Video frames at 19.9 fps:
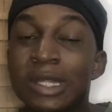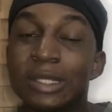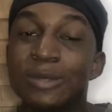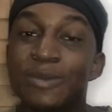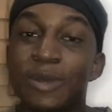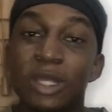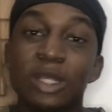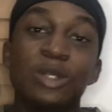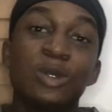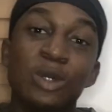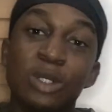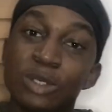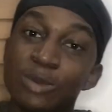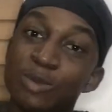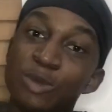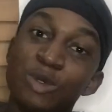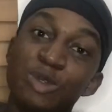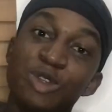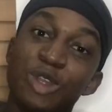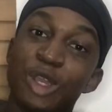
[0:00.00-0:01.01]
depending on the
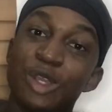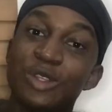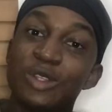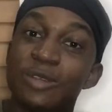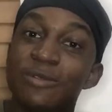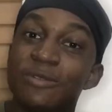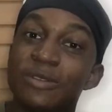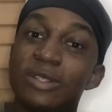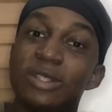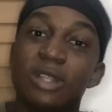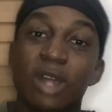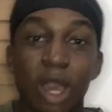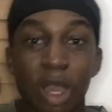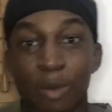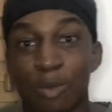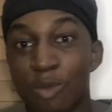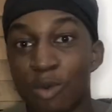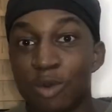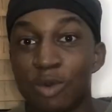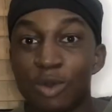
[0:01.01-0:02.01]
mode you're using, if it's
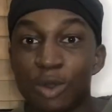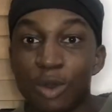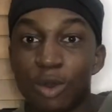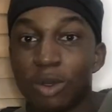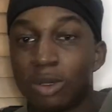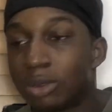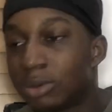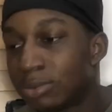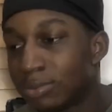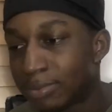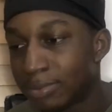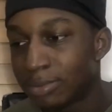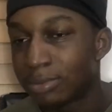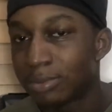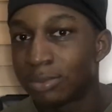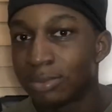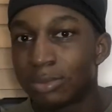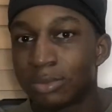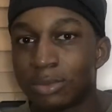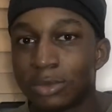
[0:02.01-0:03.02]
dark mode or
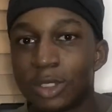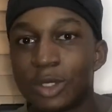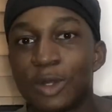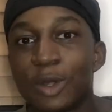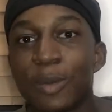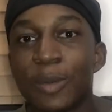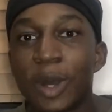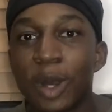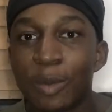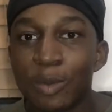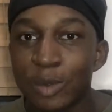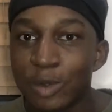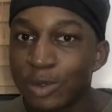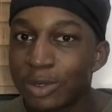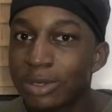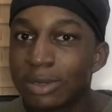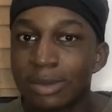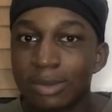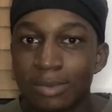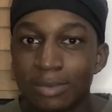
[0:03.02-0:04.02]
normal
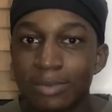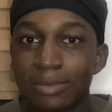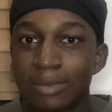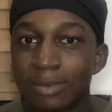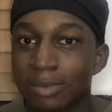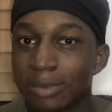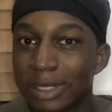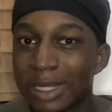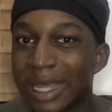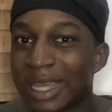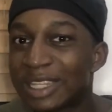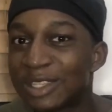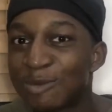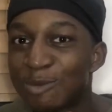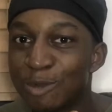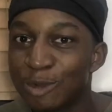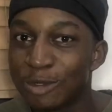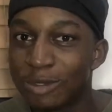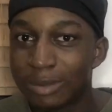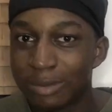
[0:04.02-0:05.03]
mode, light
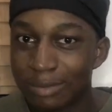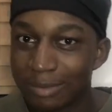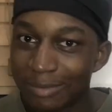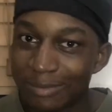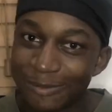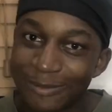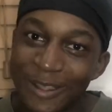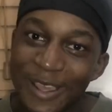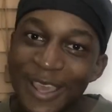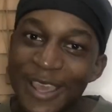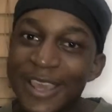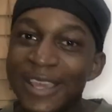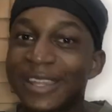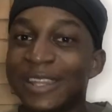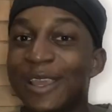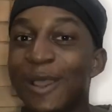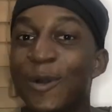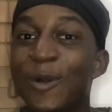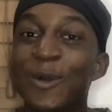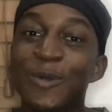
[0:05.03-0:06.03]
mode,
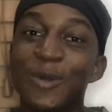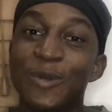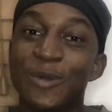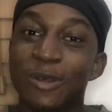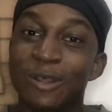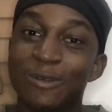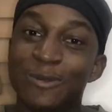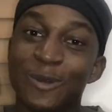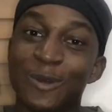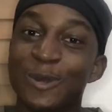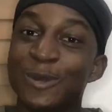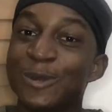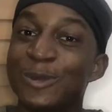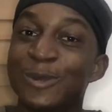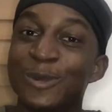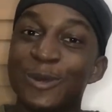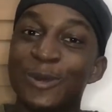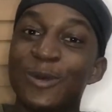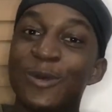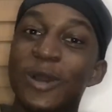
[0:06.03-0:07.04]
there are wallpapers for you.
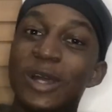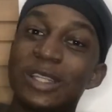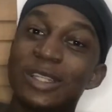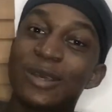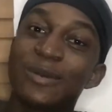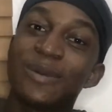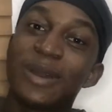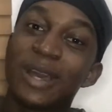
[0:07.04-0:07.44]
So WhatsApp